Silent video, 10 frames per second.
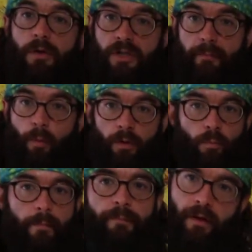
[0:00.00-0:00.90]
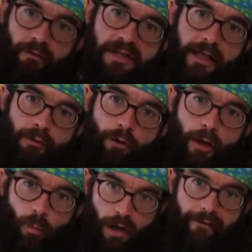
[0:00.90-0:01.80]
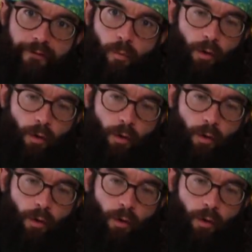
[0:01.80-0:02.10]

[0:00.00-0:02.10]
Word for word: is an important one. Let's take a look at what I feel